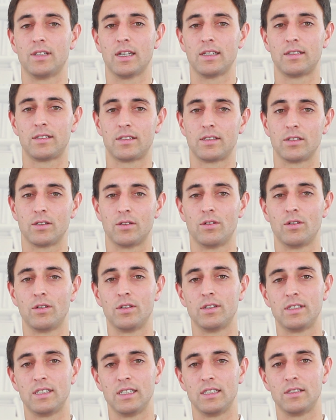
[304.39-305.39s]
that's all
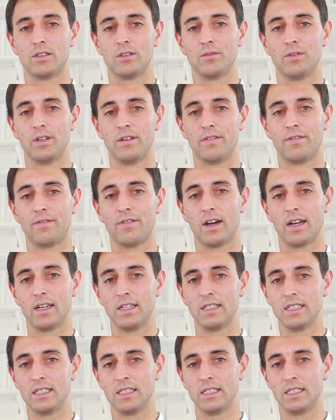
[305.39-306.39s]
the things you will
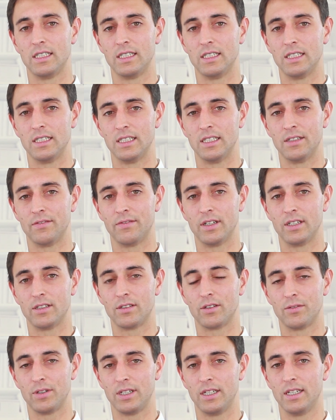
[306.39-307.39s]
find in the
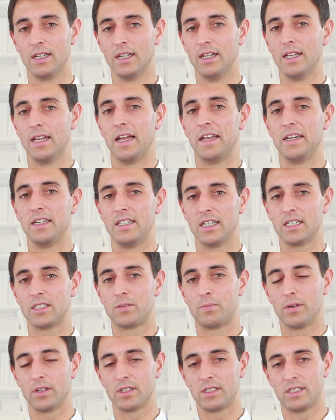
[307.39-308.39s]
inventory, and the
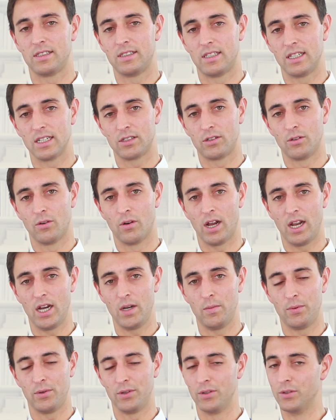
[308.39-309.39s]
expert is there to
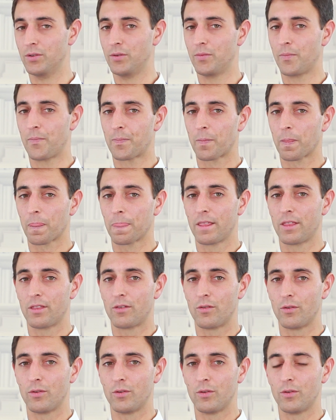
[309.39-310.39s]
help you
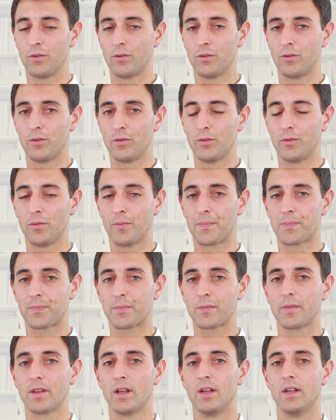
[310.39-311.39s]

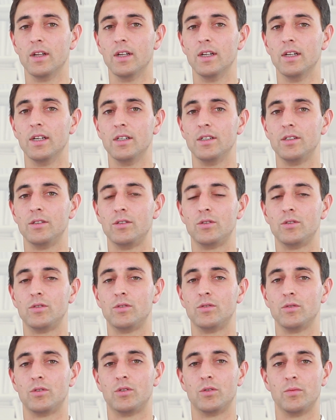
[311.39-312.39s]
to
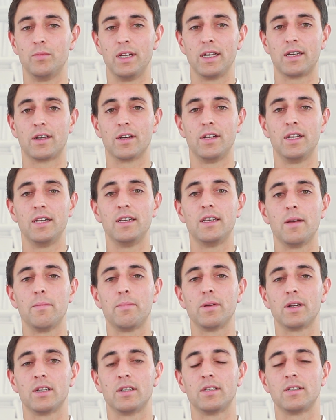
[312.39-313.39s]
make an
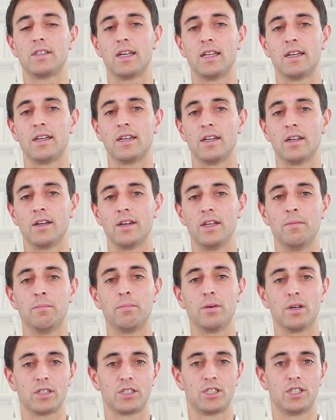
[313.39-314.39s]
independent and
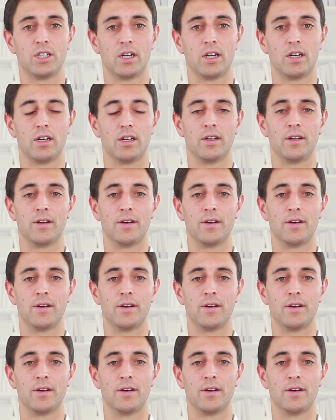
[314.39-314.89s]
impartial